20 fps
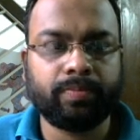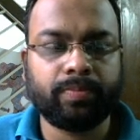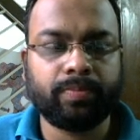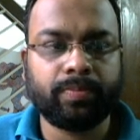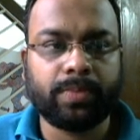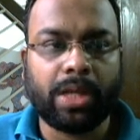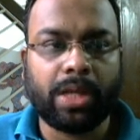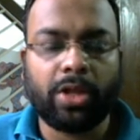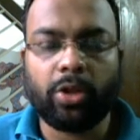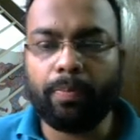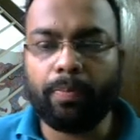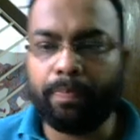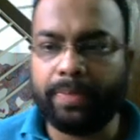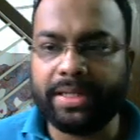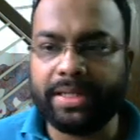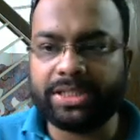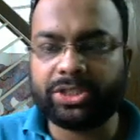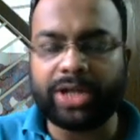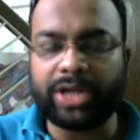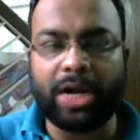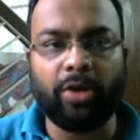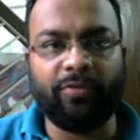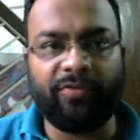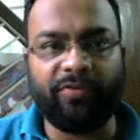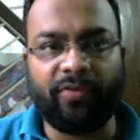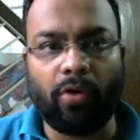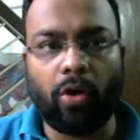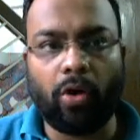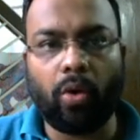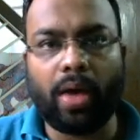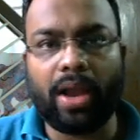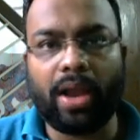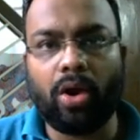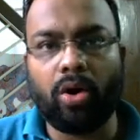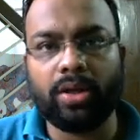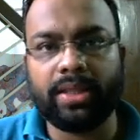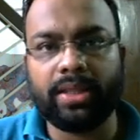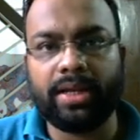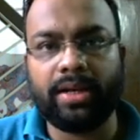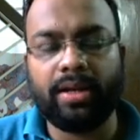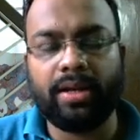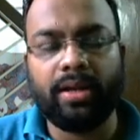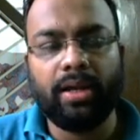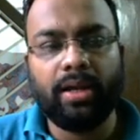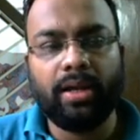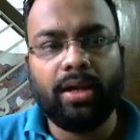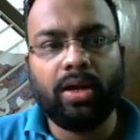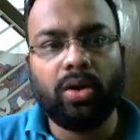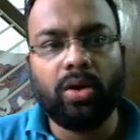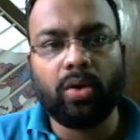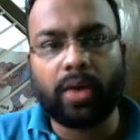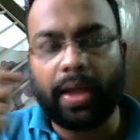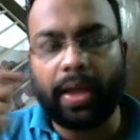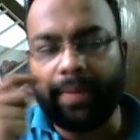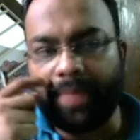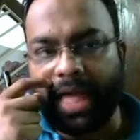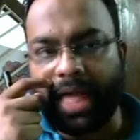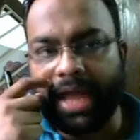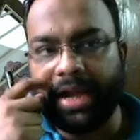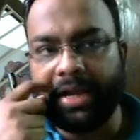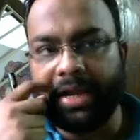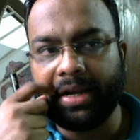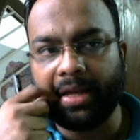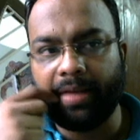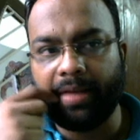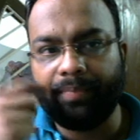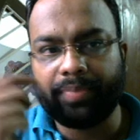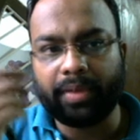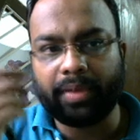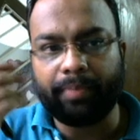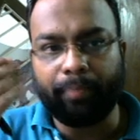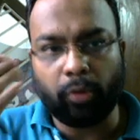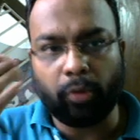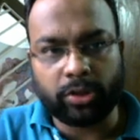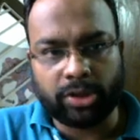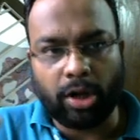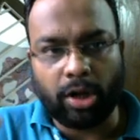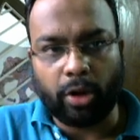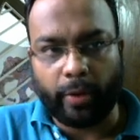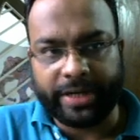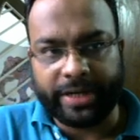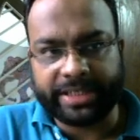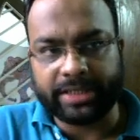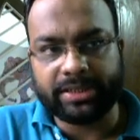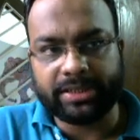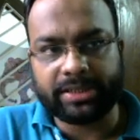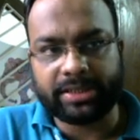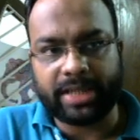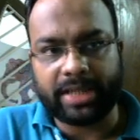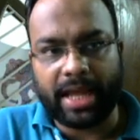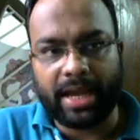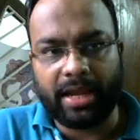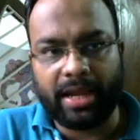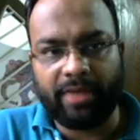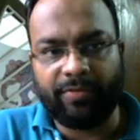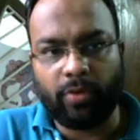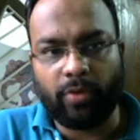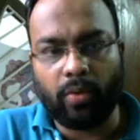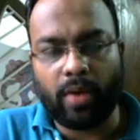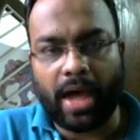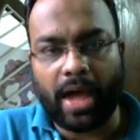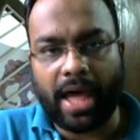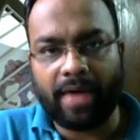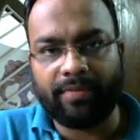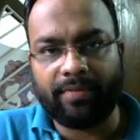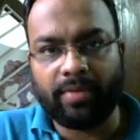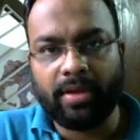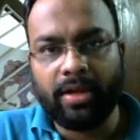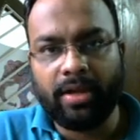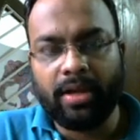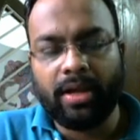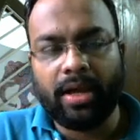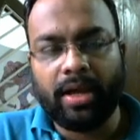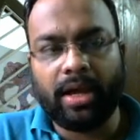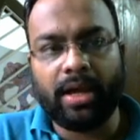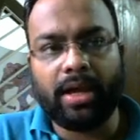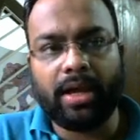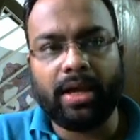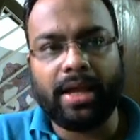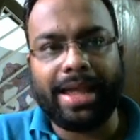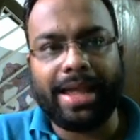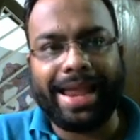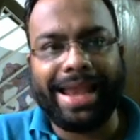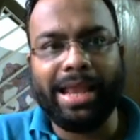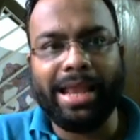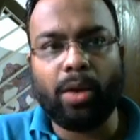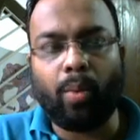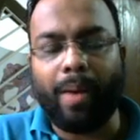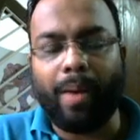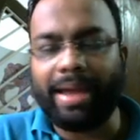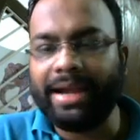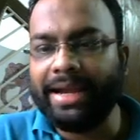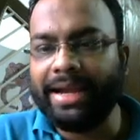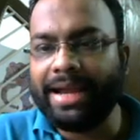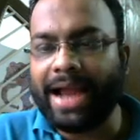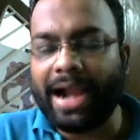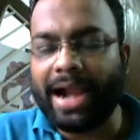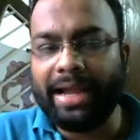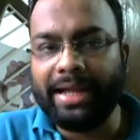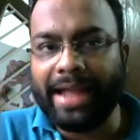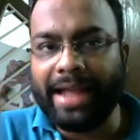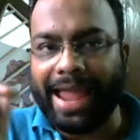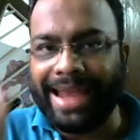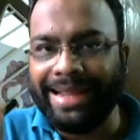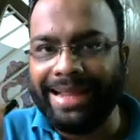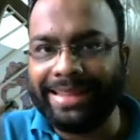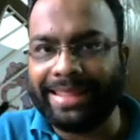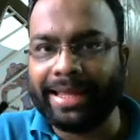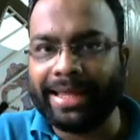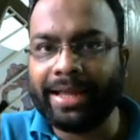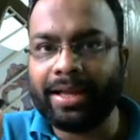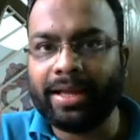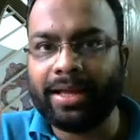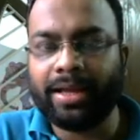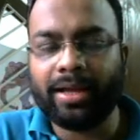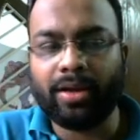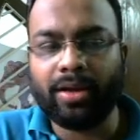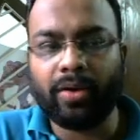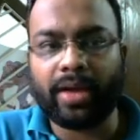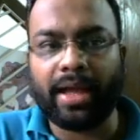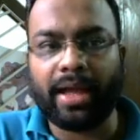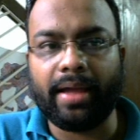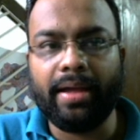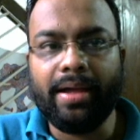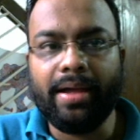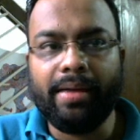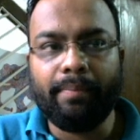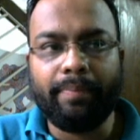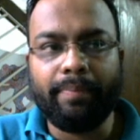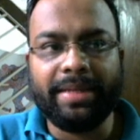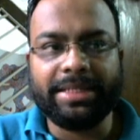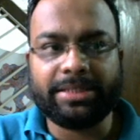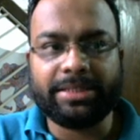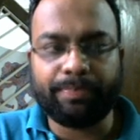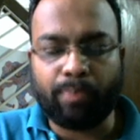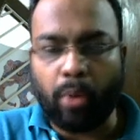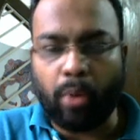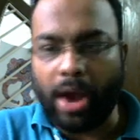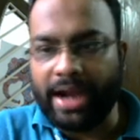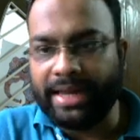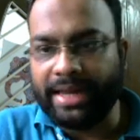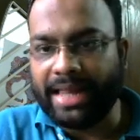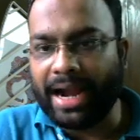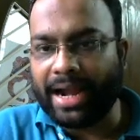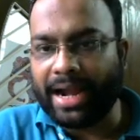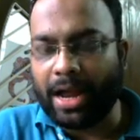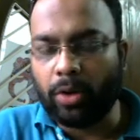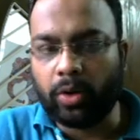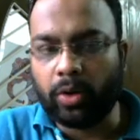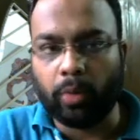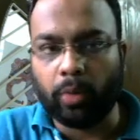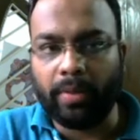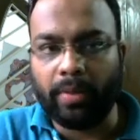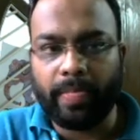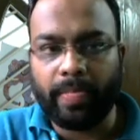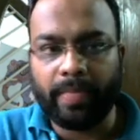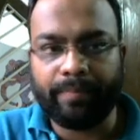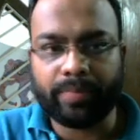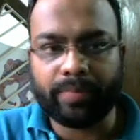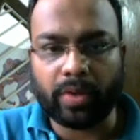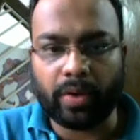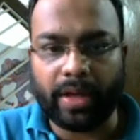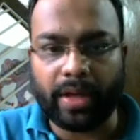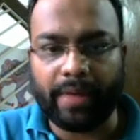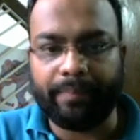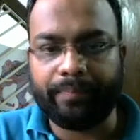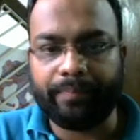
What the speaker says: So please try to follow along then. Okay, and post your questions, and if you have any query regarding anything, okay, please point that out to me. Okay,